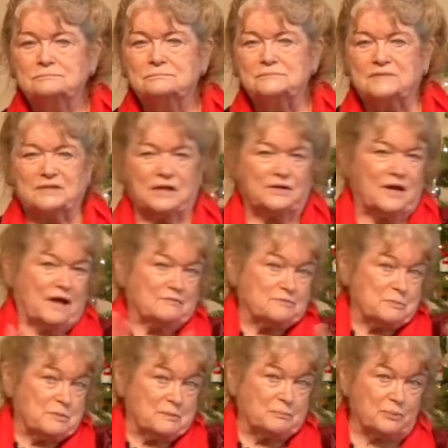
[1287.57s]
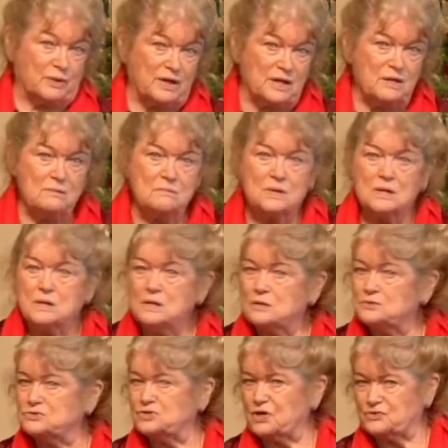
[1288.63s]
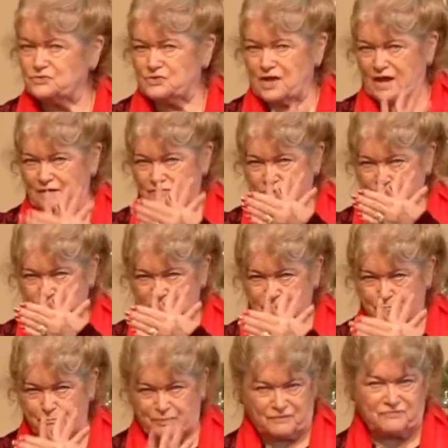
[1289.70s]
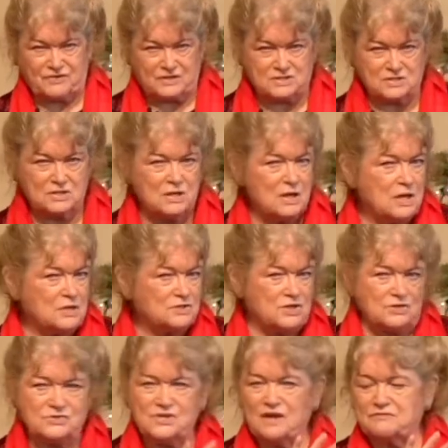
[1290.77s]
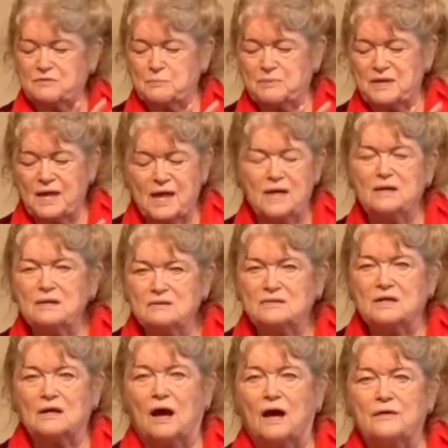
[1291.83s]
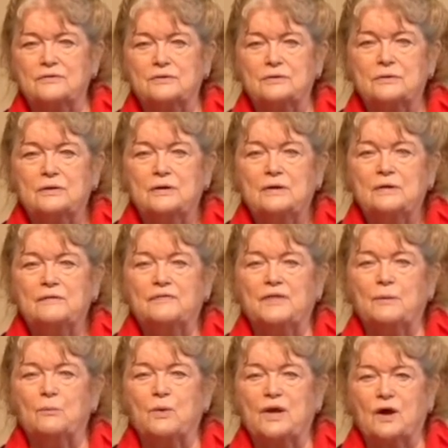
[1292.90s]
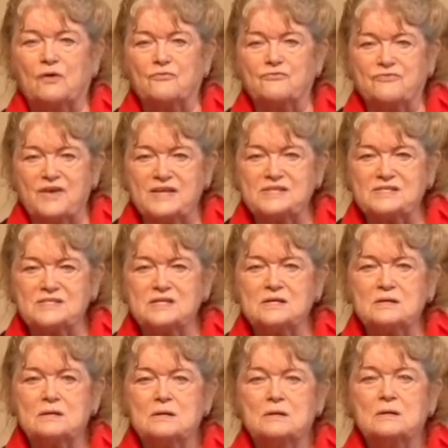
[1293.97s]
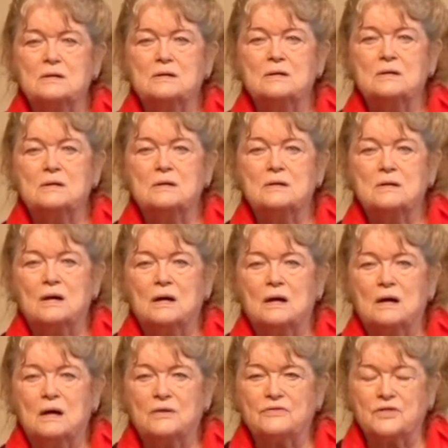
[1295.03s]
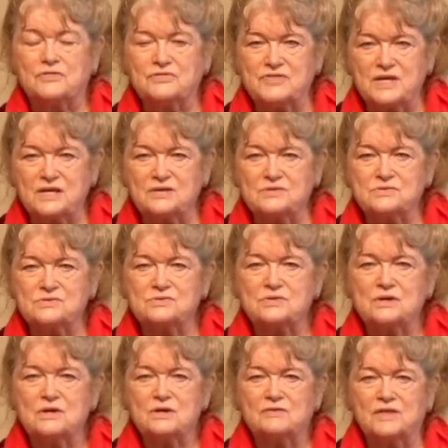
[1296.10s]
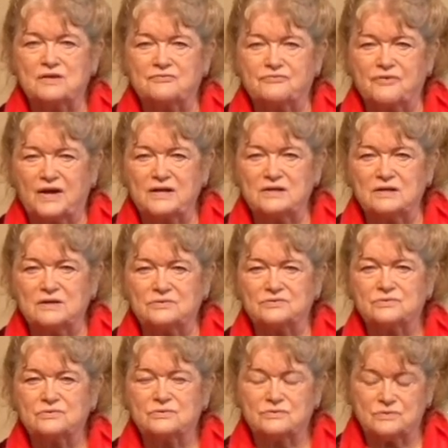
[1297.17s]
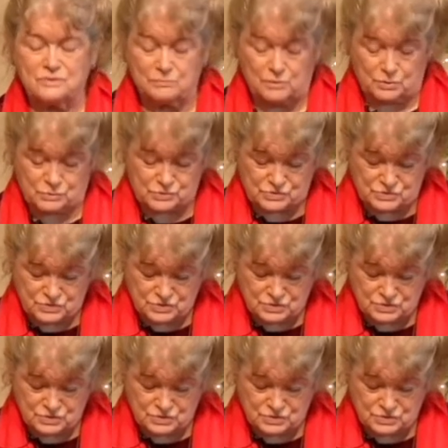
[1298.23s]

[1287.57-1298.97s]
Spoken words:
Doesn't have to be pretty, doesn't have to be perfect, doesn't have to be anything other than we are facing the things that frighten us the most.